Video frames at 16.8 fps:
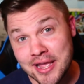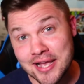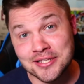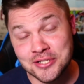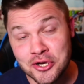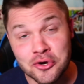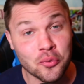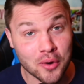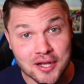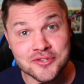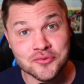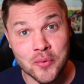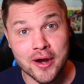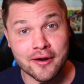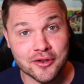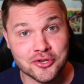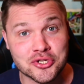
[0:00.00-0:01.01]
guess who was
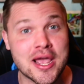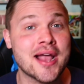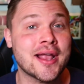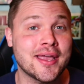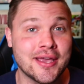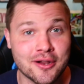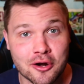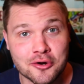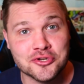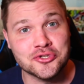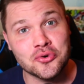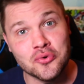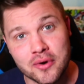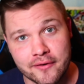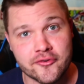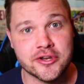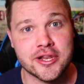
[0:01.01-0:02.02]
wearing a jacket in our
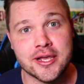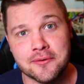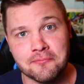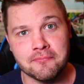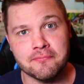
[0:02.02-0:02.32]
store every day?